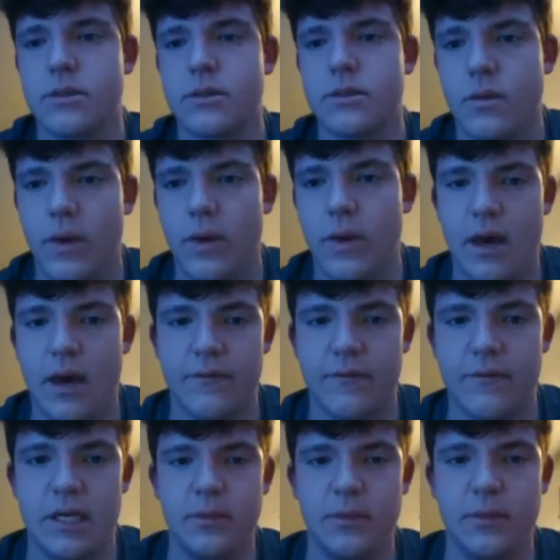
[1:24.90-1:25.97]
we have
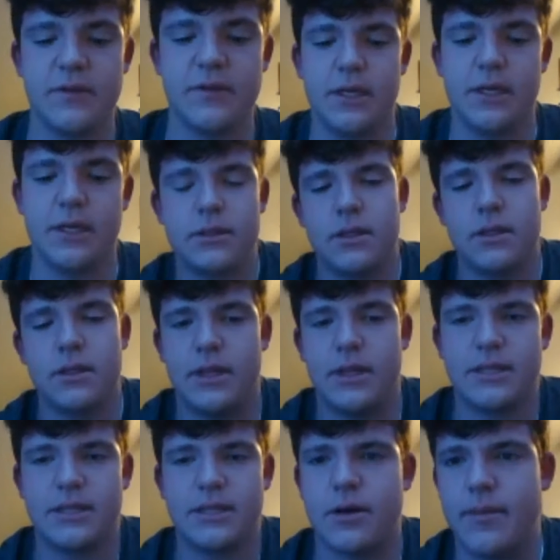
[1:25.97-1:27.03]
team liftings, and
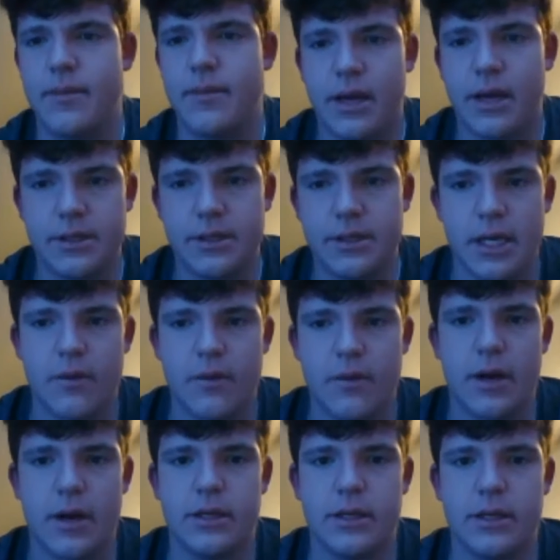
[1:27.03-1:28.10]
that started back in
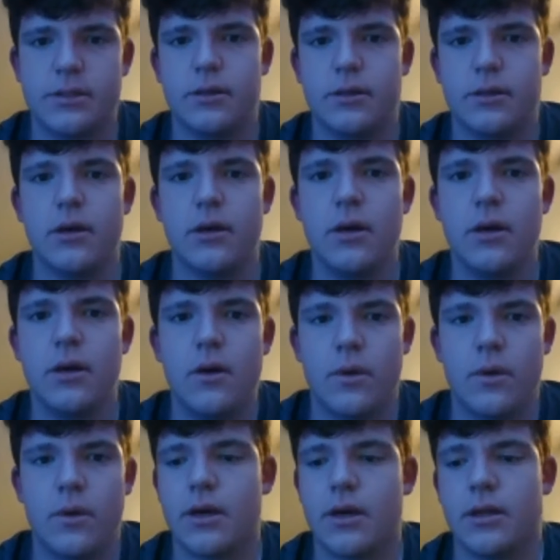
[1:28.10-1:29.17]
January, and
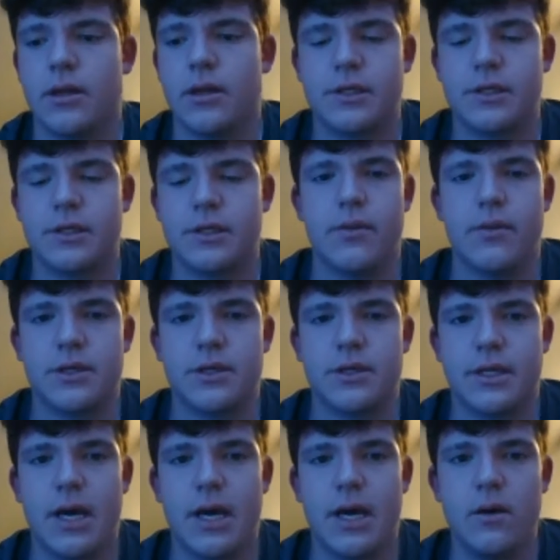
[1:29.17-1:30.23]
we're in the spring
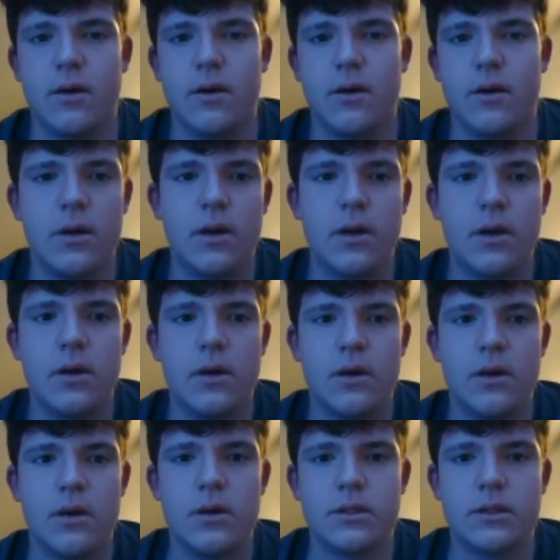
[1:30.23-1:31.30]
portion now.
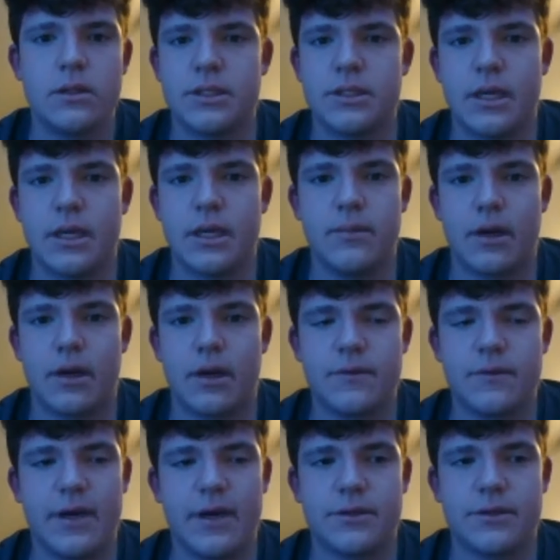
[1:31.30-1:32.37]
So just getting bigger,
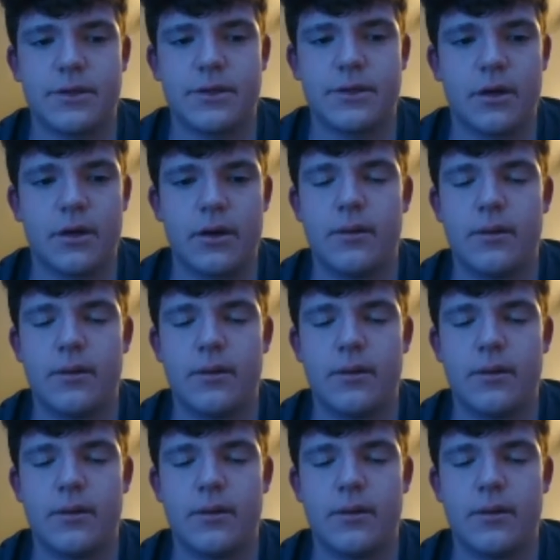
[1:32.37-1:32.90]
faster, stronger.